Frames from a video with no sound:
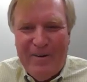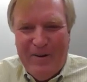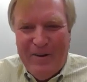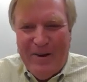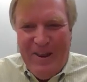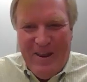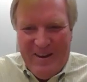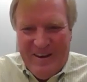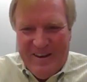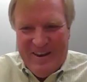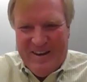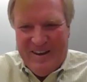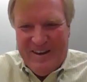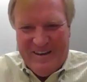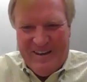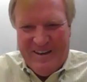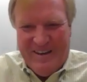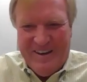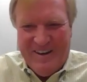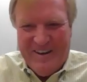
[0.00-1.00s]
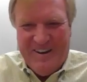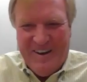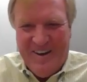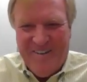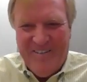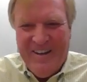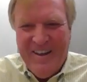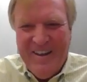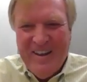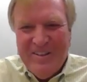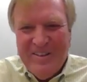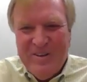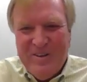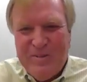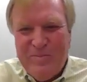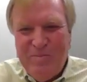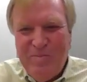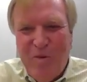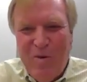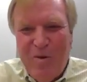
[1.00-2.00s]
You know,
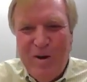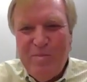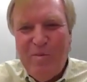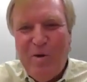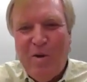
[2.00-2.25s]
there's more and